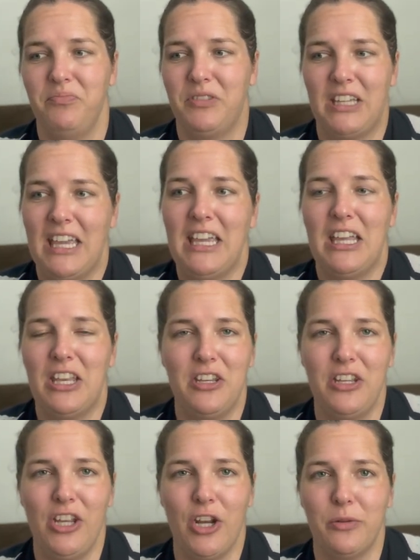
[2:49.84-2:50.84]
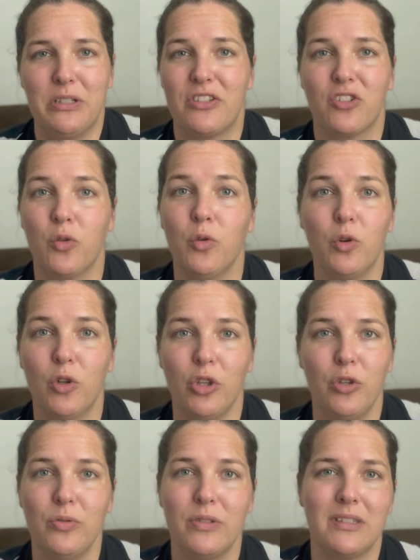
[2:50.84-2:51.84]
kid, you know, in school
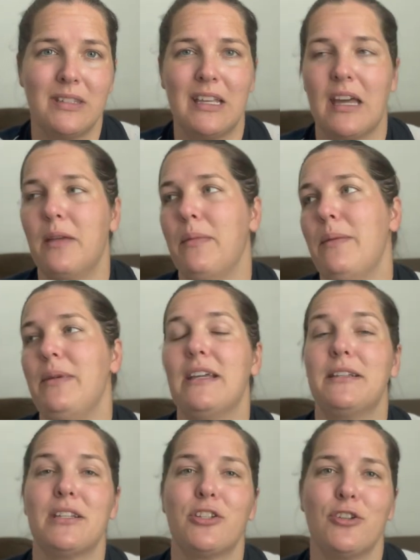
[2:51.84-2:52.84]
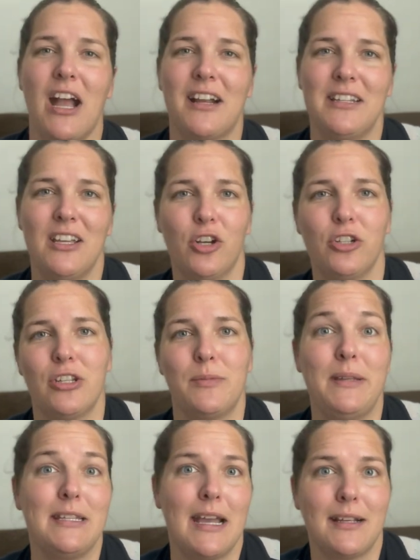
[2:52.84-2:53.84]
who's going to maybe get distracted or just
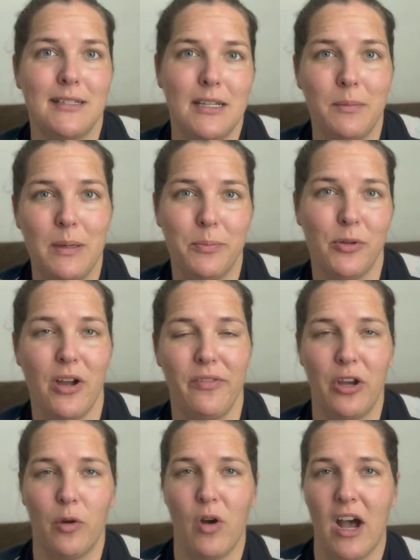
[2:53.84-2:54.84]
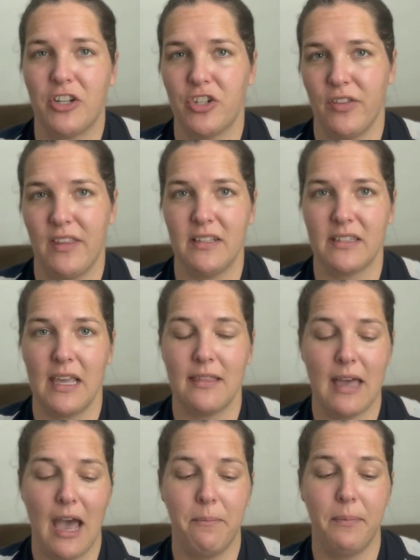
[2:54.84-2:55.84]
be texting people on their watch or things like
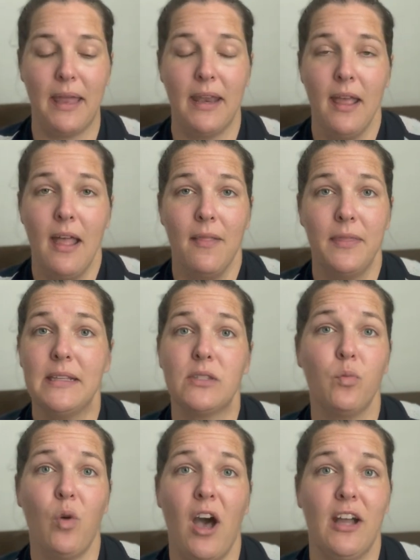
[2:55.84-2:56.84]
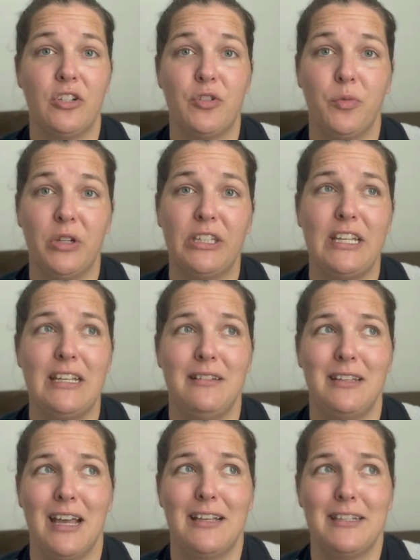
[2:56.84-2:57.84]
that. But this watch really
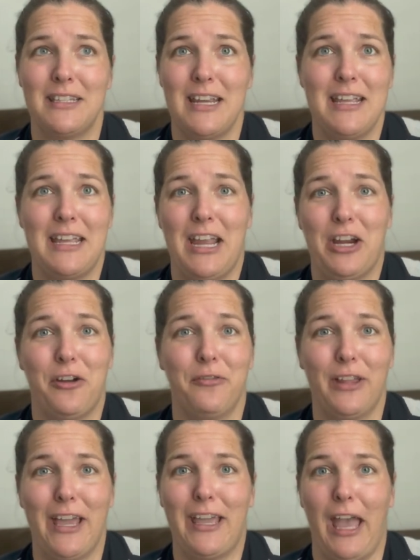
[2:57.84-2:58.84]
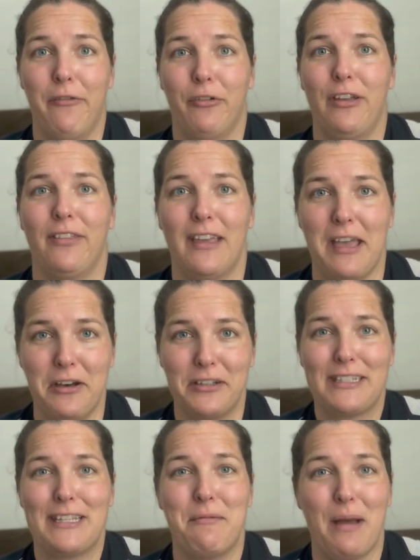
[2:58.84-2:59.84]
does take care of like everything
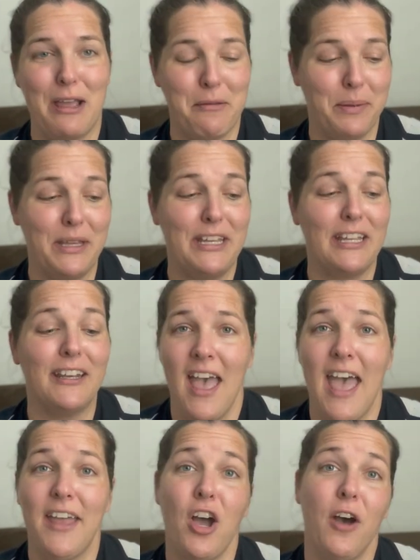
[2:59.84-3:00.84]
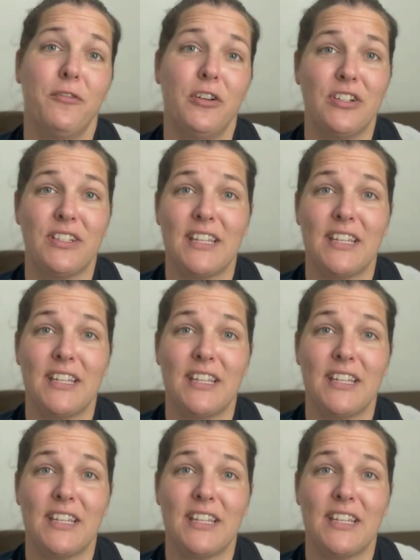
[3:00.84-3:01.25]
else, in my opinion, and offers